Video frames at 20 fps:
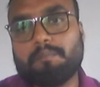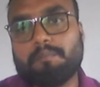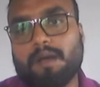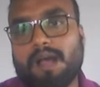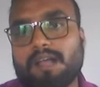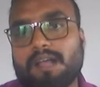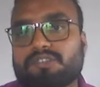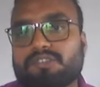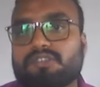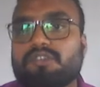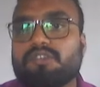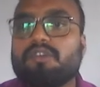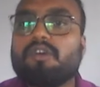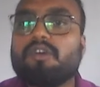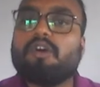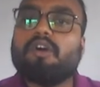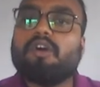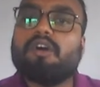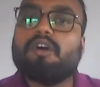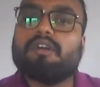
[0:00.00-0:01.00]
past
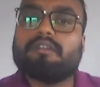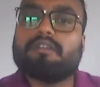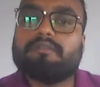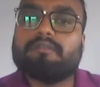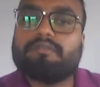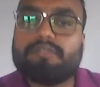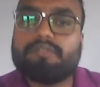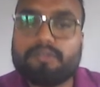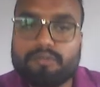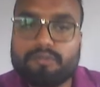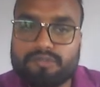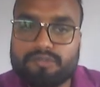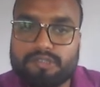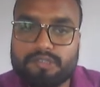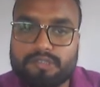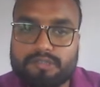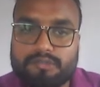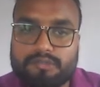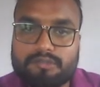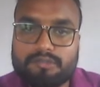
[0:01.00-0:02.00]
or in
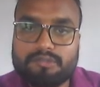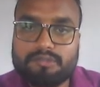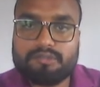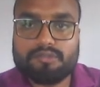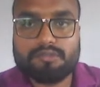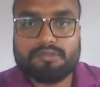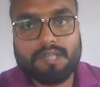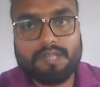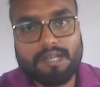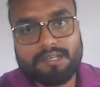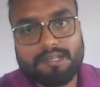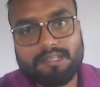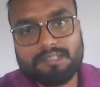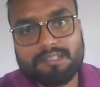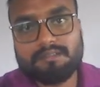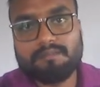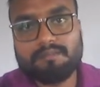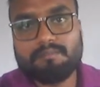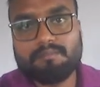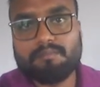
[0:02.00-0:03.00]
future. So that
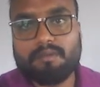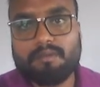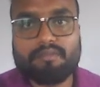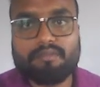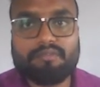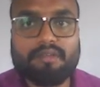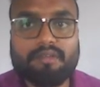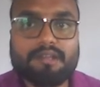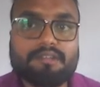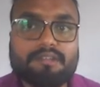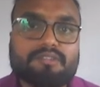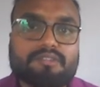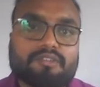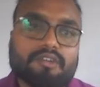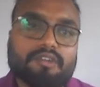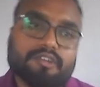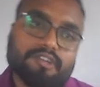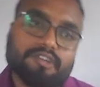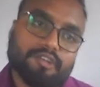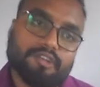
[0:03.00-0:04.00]
is perfect
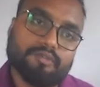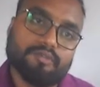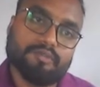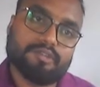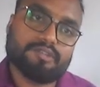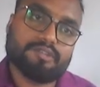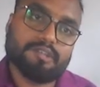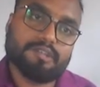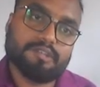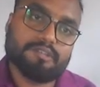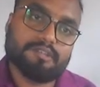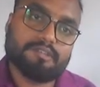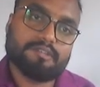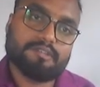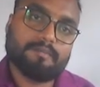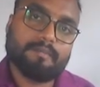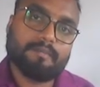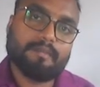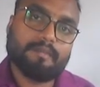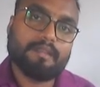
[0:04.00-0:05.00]
continuous
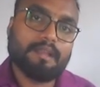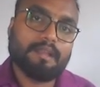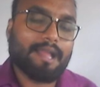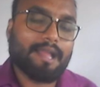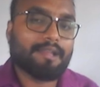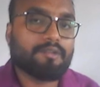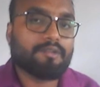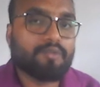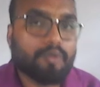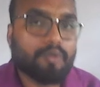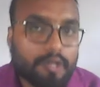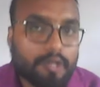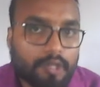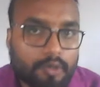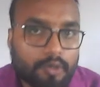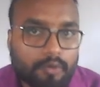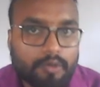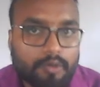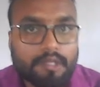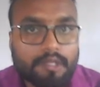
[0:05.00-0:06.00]
tense. I told
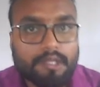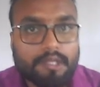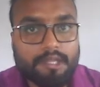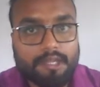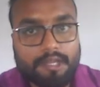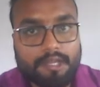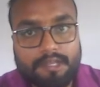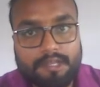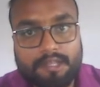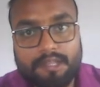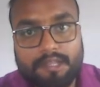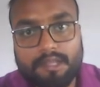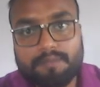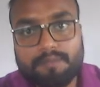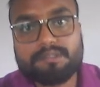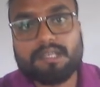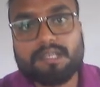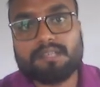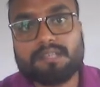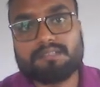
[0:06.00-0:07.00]
you it
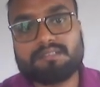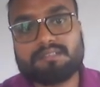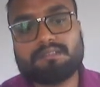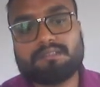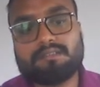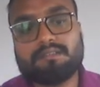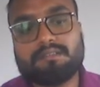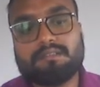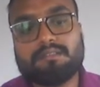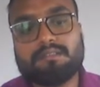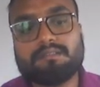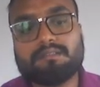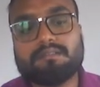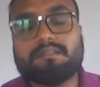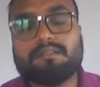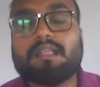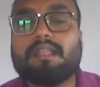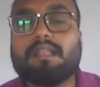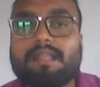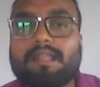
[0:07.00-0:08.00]
gives us
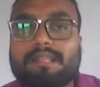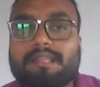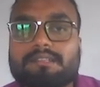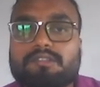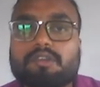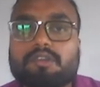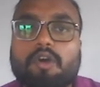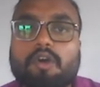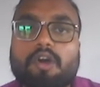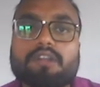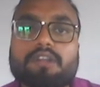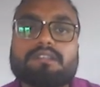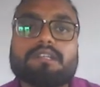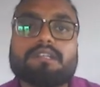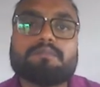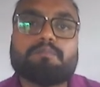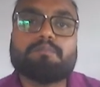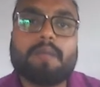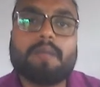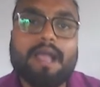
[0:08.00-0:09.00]
the length or the
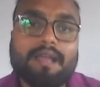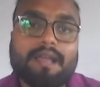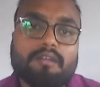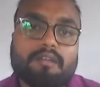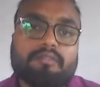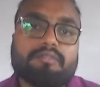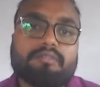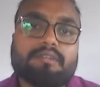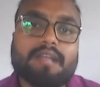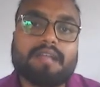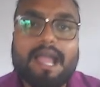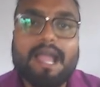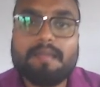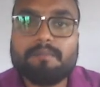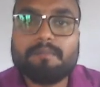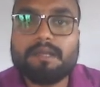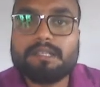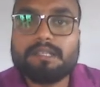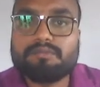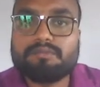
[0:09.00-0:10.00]
span of
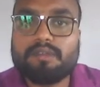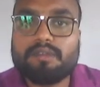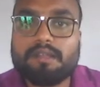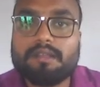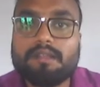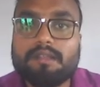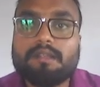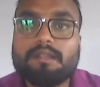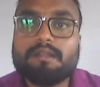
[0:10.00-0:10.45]
time as well,